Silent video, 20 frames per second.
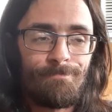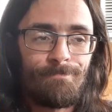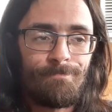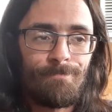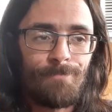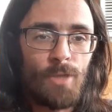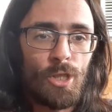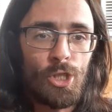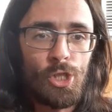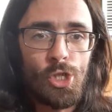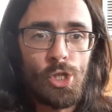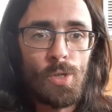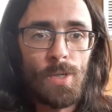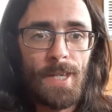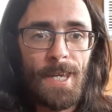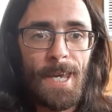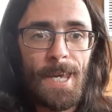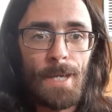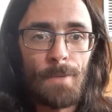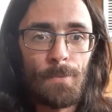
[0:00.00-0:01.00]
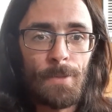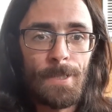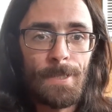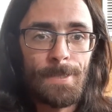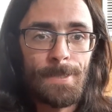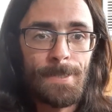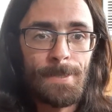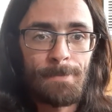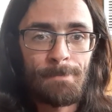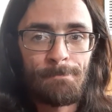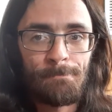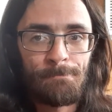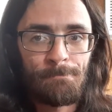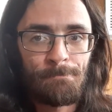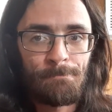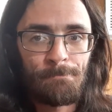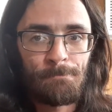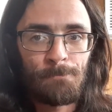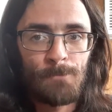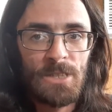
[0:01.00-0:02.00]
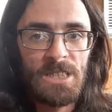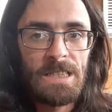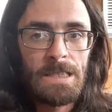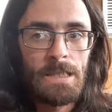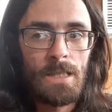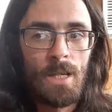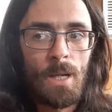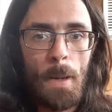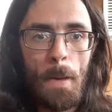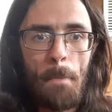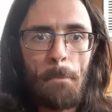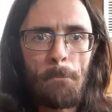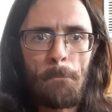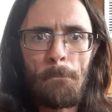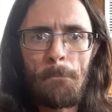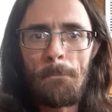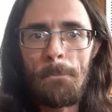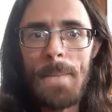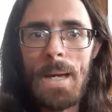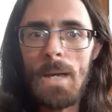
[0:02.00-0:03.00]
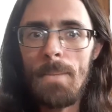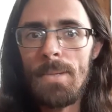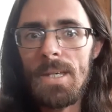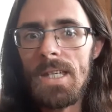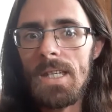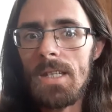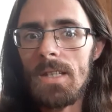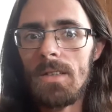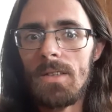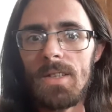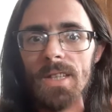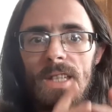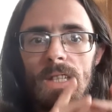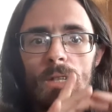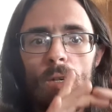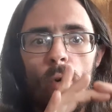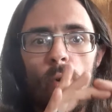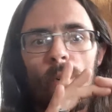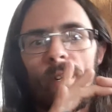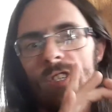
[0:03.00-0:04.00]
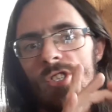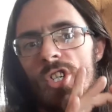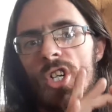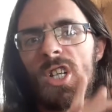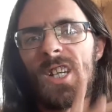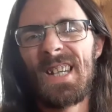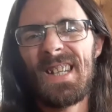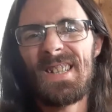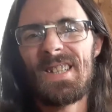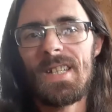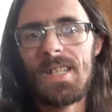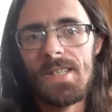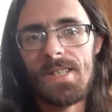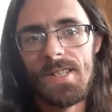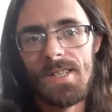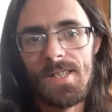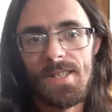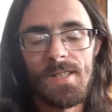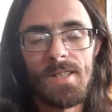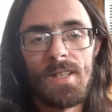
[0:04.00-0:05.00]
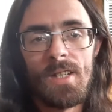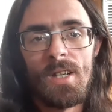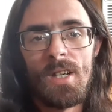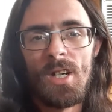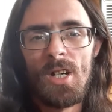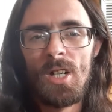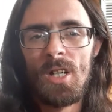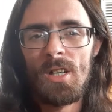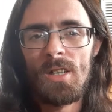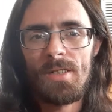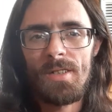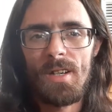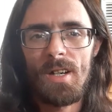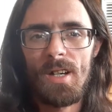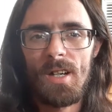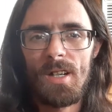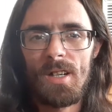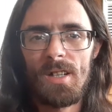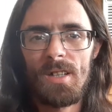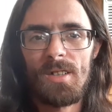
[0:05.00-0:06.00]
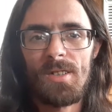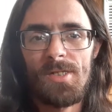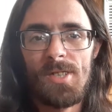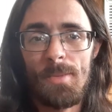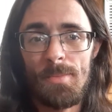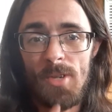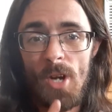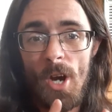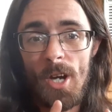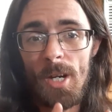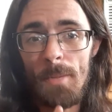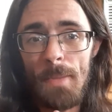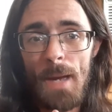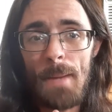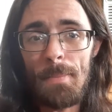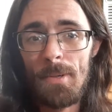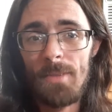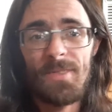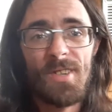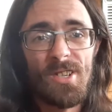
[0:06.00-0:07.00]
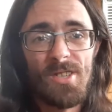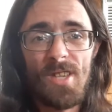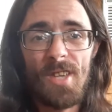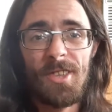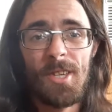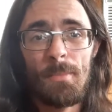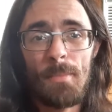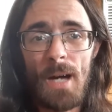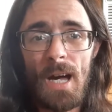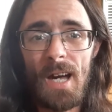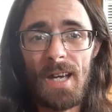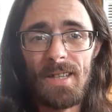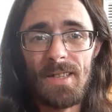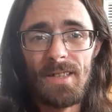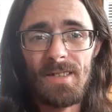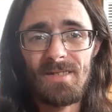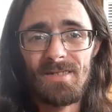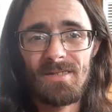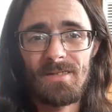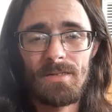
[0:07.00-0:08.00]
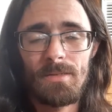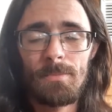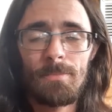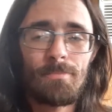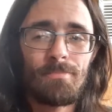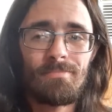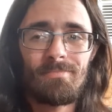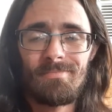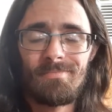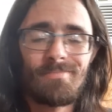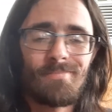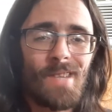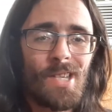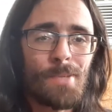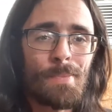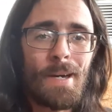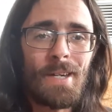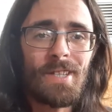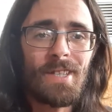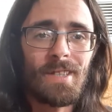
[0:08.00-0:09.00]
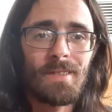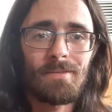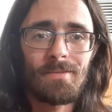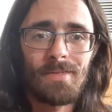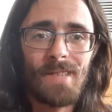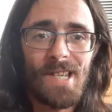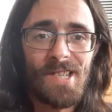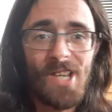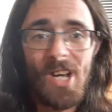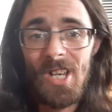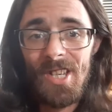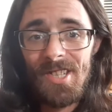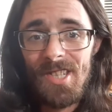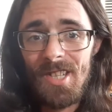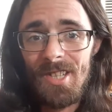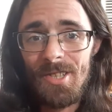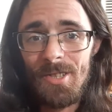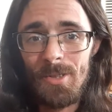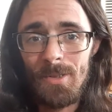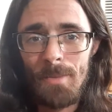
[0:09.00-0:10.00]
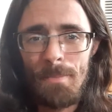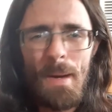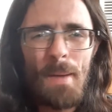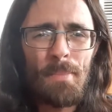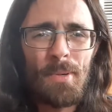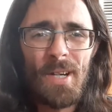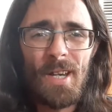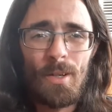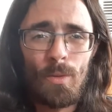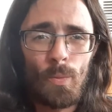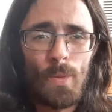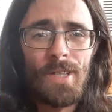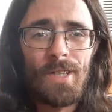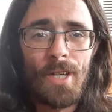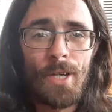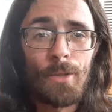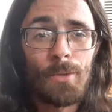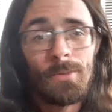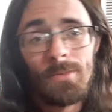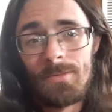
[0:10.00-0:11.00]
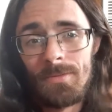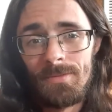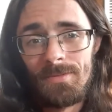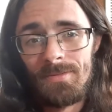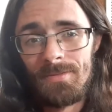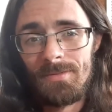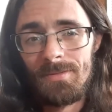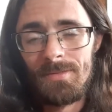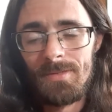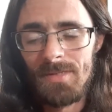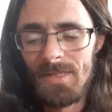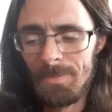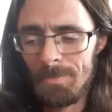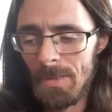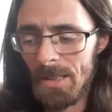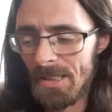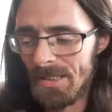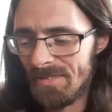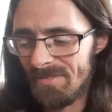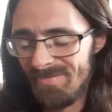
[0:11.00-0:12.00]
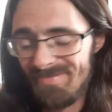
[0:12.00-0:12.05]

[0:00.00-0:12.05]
you can shoot a can with. Maybe the orange clay discs. Some target paper if there's nothing behind it. That's about it. That's all it's going to do. It might put out a window, but